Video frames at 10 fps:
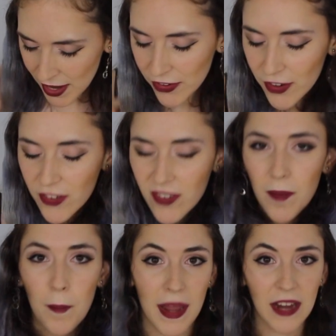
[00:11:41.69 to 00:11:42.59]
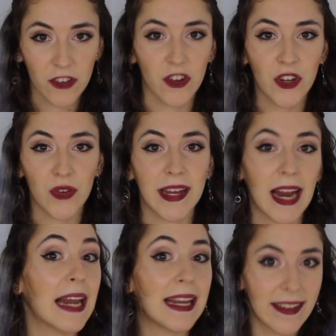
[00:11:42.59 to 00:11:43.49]
So just make sure you get
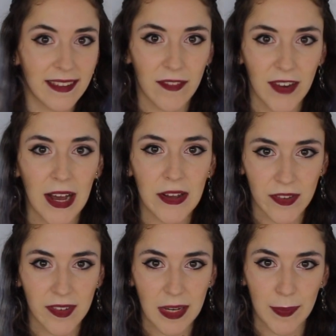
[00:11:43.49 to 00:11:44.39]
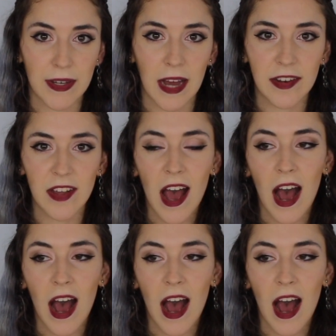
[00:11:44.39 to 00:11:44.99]
at least 7 hours of sleep a night.